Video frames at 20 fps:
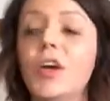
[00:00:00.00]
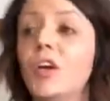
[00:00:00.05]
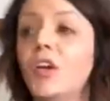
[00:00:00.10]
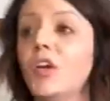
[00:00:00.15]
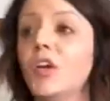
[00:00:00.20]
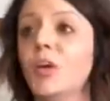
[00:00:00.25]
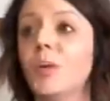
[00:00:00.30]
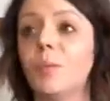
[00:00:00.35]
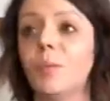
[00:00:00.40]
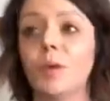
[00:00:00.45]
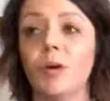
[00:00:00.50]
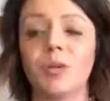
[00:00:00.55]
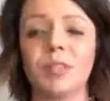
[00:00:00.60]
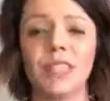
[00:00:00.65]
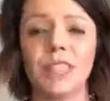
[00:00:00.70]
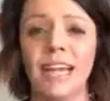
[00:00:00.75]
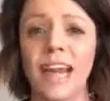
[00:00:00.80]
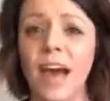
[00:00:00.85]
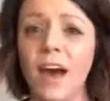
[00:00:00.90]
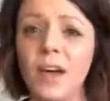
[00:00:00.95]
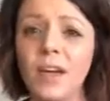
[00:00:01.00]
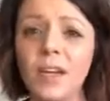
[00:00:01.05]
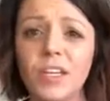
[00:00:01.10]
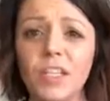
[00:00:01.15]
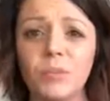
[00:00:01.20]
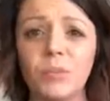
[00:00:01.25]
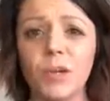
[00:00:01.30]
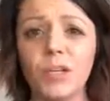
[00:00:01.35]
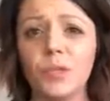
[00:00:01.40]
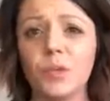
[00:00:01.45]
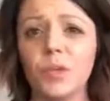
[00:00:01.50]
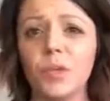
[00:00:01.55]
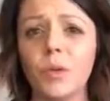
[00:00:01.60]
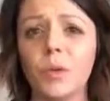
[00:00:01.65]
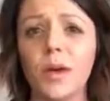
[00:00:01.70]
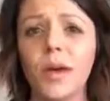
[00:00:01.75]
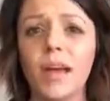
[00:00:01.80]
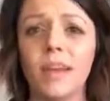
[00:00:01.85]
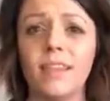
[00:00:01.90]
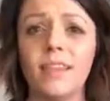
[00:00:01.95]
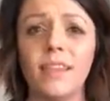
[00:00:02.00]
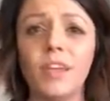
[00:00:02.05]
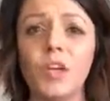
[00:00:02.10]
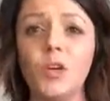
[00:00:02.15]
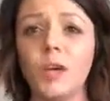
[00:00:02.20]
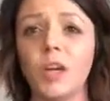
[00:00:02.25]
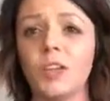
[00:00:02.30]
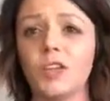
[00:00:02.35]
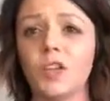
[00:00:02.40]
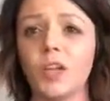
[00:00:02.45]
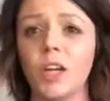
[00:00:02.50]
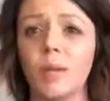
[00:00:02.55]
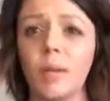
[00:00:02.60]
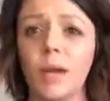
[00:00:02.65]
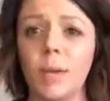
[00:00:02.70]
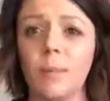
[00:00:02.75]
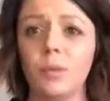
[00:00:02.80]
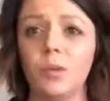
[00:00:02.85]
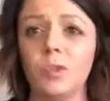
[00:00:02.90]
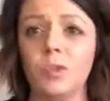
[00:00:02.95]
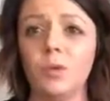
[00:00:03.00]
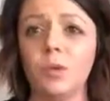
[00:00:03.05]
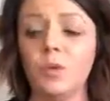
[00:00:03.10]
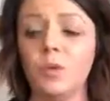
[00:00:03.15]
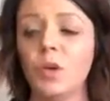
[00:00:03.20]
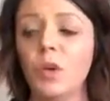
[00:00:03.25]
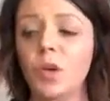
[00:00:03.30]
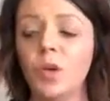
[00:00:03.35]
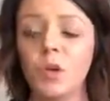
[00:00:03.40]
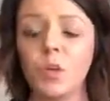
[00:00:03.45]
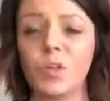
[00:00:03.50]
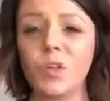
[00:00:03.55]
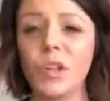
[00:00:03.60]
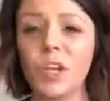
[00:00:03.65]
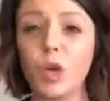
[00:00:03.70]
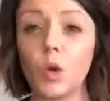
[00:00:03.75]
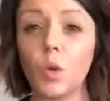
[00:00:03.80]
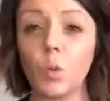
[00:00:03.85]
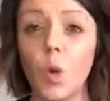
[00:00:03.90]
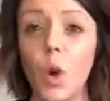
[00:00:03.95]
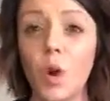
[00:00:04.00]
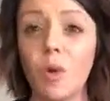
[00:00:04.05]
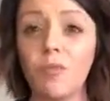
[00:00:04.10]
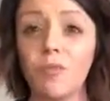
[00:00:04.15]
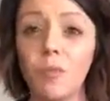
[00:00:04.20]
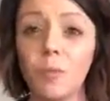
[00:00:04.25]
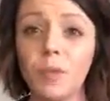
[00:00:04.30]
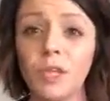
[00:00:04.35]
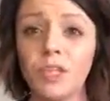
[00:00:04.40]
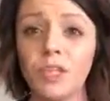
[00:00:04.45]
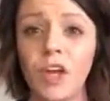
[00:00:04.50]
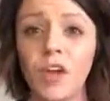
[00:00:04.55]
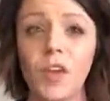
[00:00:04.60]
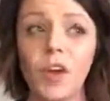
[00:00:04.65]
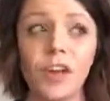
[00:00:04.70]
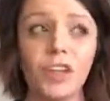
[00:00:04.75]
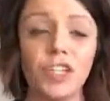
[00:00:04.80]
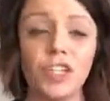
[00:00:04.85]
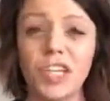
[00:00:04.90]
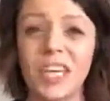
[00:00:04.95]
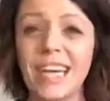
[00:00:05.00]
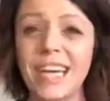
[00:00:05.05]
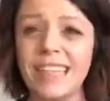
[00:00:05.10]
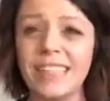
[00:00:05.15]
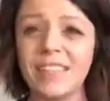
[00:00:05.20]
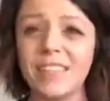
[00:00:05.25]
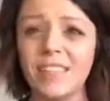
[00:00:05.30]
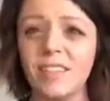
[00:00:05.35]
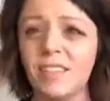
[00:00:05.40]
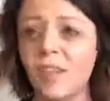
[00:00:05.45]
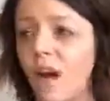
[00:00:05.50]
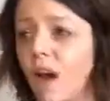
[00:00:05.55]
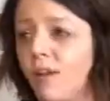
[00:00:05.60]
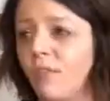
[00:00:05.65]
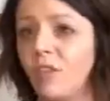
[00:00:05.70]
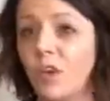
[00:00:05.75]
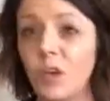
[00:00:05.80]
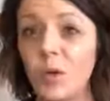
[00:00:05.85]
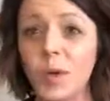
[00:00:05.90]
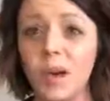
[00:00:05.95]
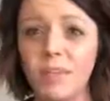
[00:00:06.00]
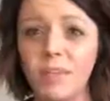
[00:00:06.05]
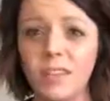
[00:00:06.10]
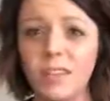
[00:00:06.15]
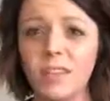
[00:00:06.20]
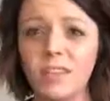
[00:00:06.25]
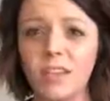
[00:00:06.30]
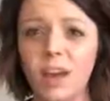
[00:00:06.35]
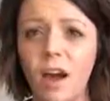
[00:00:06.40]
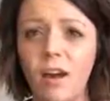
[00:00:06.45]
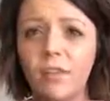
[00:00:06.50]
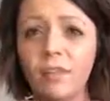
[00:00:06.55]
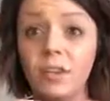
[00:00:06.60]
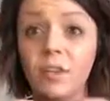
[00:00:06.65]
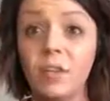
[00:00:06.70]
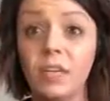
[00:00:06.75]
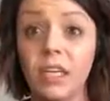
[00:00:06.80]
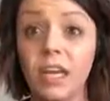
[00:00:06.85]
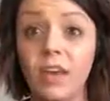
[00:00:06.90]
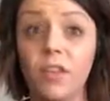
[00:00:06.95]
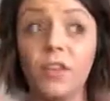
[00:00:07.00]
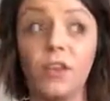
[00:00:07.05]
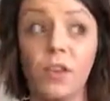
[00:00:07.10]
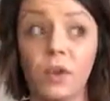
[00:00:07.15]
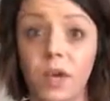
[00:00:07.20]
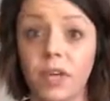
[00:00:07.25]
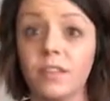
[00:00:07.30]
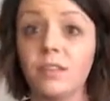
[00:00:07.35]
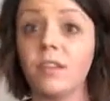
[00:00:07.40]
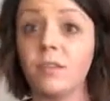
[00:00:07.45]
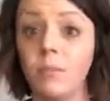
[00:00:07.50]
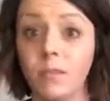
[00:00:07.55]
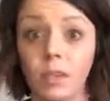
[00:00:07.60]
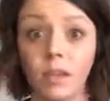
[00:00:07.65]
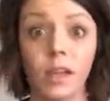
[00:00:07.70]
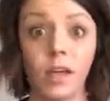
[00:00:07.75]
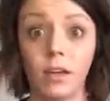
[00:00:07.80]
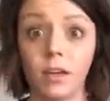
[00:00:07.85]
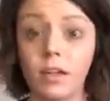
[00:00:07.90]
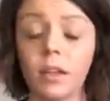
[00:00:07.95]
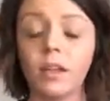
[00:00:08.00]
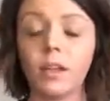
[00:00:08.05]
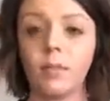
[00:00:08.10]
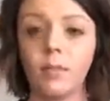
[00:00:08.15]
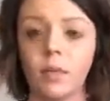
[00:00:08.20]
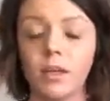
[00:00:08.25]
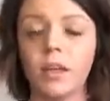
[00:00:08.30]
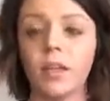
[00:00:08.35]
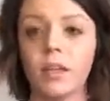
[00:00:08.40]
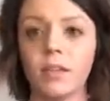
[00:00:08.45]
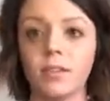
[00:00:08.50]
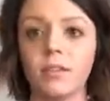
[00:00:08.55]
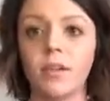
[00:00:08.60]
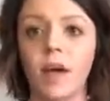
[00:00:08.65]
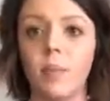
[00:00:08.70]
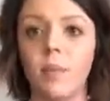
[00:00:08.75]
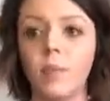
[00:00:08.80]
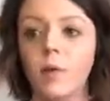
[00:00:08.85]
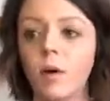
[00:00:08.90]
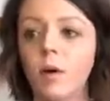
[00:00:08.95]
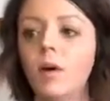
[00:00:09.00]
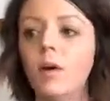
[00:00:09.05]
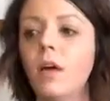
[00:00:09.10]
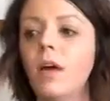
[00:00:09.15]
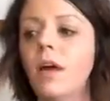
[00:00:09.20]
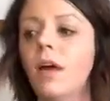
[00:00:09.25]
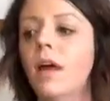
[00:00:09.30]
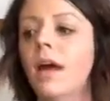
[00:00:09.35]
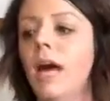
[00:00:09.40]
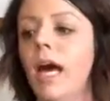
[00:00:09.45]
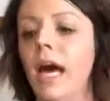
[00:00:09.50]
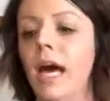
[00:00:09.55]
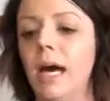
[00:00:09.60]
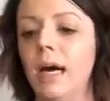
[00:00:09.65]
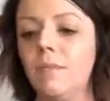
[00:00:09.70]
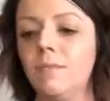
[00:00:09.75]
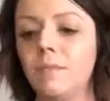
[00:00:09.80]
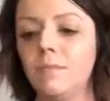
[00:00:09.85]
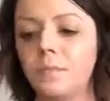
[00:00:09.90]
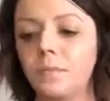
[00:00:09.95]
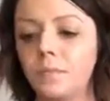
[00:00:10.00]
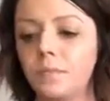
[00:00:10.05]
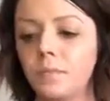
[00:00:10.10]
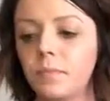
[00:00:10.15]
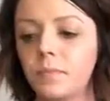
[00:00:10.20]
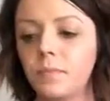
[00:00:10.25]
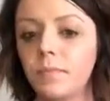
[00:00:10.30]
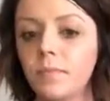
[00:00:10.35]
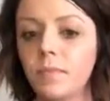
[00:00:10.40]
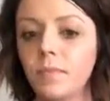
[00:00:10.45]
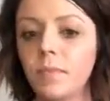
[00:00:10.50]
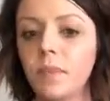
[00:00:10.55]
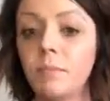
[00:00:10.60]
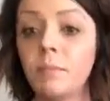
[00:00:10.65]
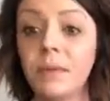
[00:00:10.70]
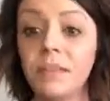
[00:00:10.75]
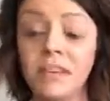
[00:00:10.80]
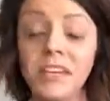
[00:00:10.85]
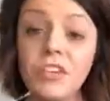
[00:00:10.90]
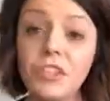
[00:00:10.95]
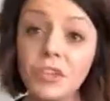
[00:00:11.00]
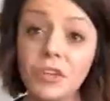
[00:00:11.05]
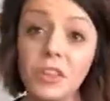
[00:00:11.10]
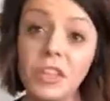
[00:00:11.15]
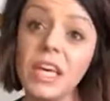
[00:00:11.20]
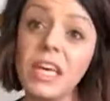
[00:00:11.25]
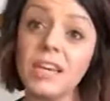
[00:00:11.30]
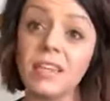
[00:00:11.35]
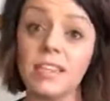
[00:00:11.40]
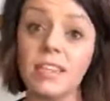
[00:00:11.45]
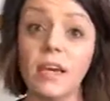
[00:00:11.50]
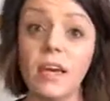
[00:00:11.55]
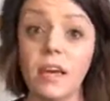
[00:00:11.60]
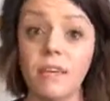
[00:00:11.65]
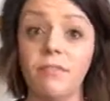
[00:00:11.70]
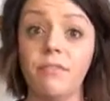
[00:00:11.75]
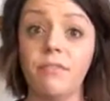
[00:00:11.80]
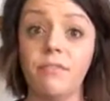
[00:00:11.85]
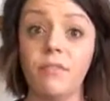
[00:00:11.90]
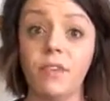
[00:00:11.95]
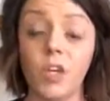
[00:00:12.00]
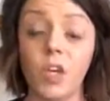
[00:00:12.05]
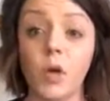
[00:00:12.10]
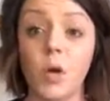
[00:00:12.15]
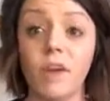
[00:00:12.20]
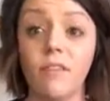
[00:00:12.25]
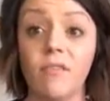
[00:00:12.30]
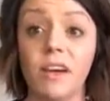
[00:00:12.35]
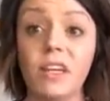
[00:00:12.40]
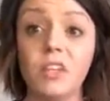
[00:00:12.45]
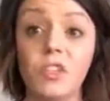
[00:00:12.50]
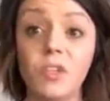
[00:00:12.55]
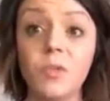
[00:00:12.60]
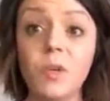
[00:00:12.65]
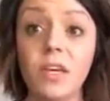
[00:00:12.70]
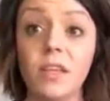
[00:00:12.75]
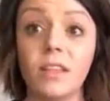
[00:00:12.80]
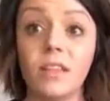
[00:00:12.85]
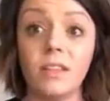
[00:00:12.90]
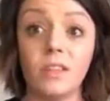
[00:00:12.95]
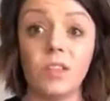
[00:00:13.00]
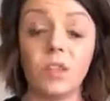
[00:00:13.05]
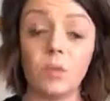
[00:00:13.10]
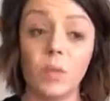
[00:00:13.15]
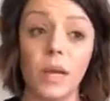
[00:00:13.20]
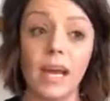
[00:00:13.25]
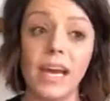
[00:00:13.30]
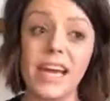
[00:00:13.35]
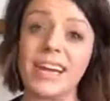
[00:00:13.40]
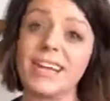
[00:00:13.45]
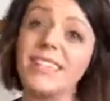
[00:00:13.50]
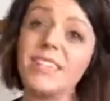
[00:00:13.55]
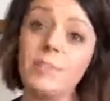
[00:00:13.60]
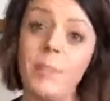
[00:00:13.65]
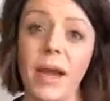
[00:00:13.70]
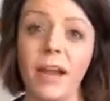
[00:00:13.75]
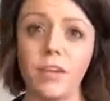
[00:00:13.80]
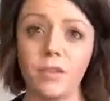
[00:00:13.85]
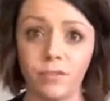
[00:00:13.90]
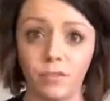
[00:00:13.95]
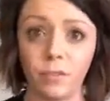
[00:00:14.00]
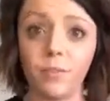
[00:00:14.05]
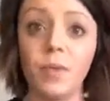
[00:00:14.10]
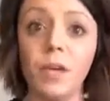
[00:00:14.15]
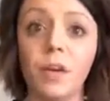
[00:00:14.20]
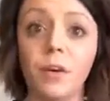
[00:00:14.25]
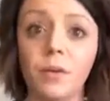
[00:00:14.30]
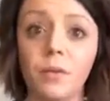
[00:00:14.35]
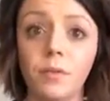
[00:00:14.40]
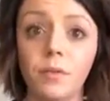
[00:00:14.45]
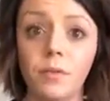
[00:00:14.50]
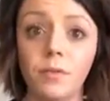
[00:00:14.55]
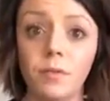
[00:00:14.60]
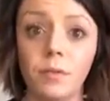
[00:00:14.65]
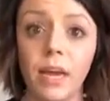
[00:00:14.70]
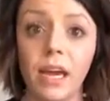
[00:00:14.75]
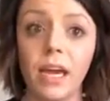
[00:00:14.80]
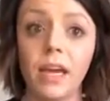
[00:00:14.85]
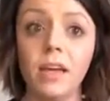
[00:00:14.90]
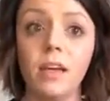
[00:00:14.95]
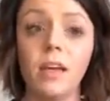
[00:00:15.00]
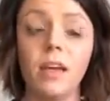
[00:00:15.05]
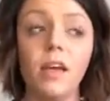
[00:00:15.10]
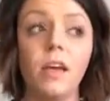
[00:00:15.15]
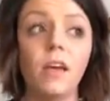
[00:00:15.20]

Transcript: Your personalities mesh really well. I think you guys are going to be able to really grow from each other. She has this to offer. You have this to offer. Together, you guys can be like completely unstoppable. But these are things that if I do it, this is what I expect from you, right?